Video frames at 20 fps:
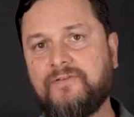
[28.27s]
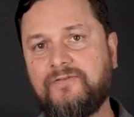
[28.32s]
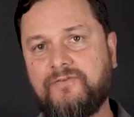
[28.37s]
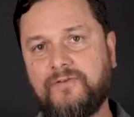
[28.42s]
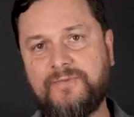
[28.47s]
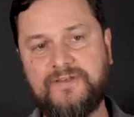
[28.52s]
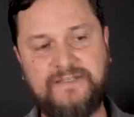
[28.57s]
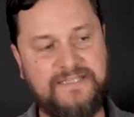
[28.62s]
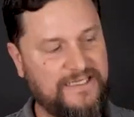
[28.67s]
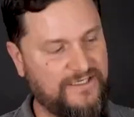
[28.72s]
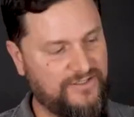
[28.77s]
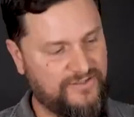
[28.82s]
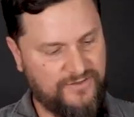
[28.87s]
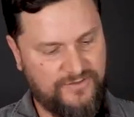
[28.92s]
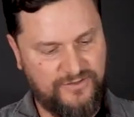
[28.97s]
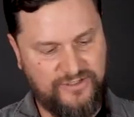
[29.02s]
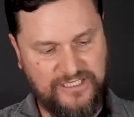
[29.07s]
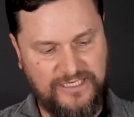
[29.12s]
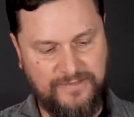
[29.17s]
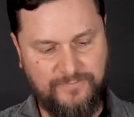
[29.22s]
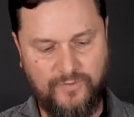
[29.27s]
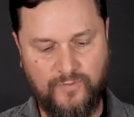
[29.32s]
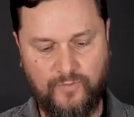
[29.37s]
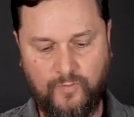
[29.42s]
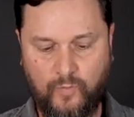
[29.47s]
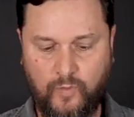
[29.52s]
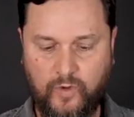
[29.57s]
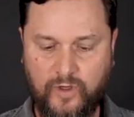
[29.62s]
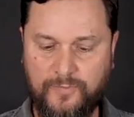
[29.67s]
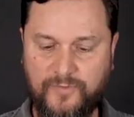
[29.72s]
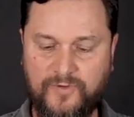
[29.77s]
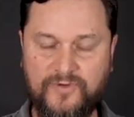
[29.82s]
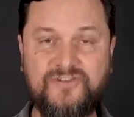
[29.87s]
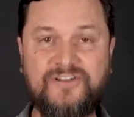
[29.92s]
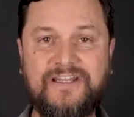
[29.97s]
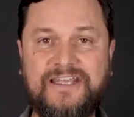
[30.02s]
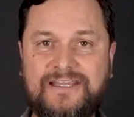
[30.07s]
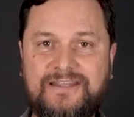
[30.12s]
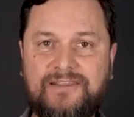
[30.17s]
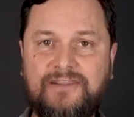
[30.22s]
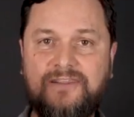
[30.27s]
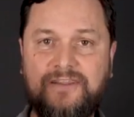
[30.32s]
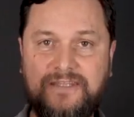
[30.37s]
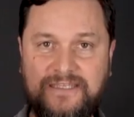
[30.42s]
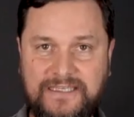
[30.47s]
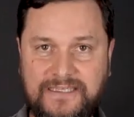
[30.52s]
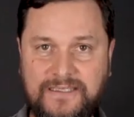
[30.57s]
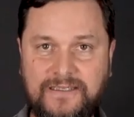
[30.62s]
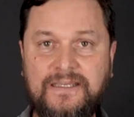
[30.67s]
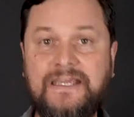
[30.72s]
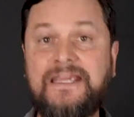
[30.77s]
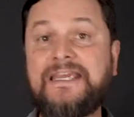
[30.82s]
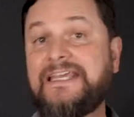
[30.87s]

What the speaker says: fermentation chamber warmers like the